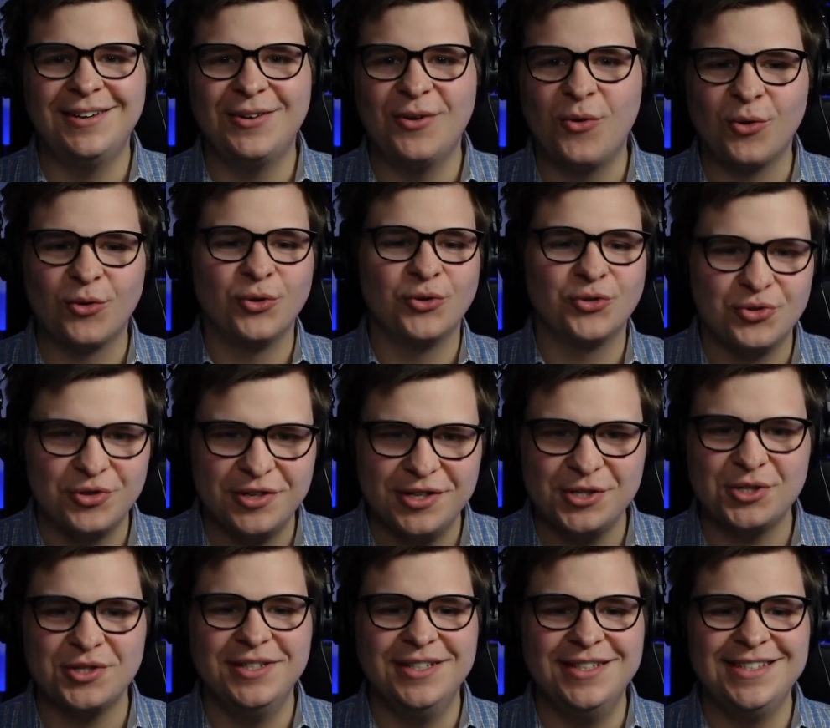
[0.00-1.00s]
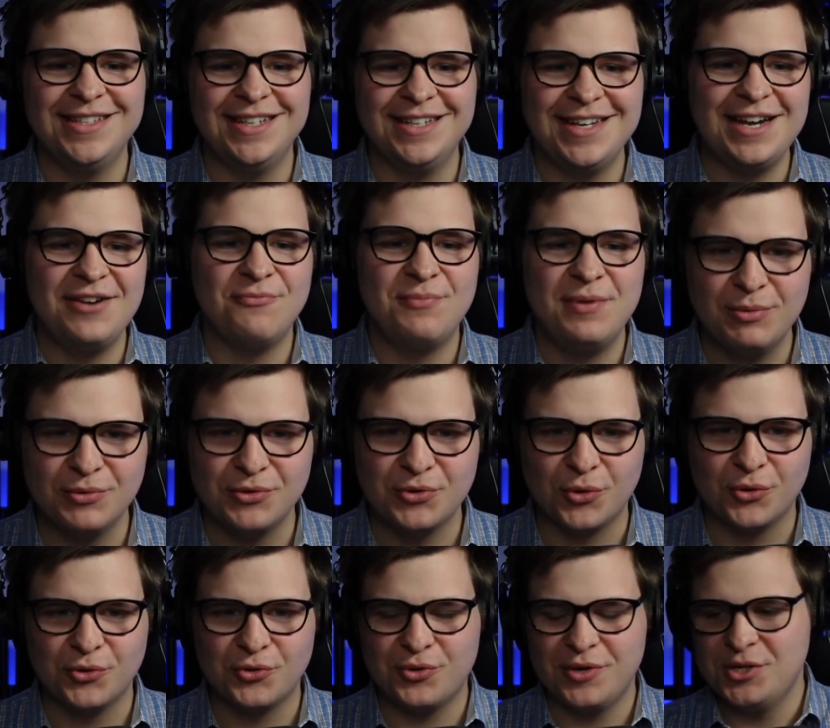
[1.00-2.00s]
oral traditions and Native people's
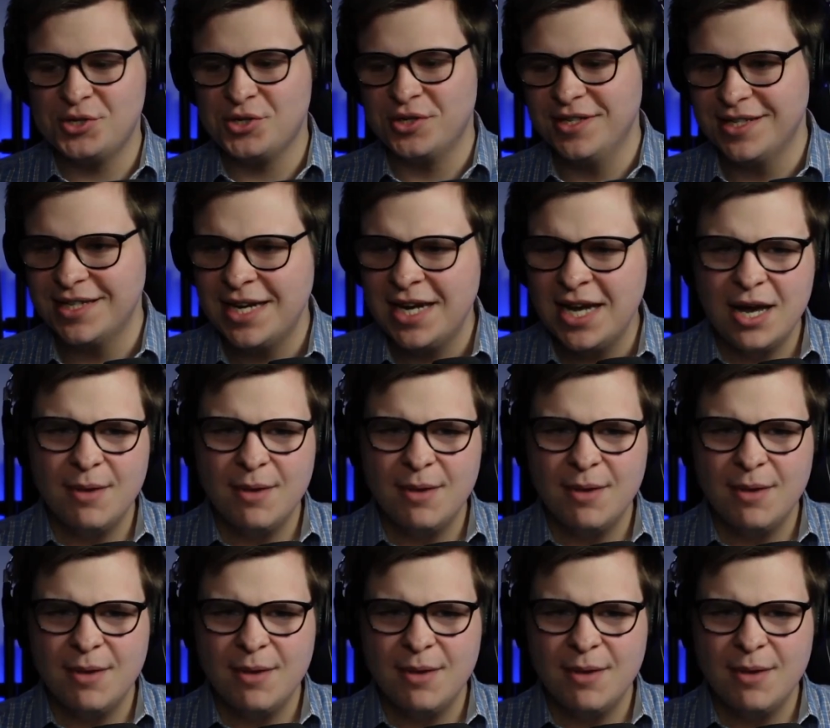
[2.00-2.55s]
oral traditions.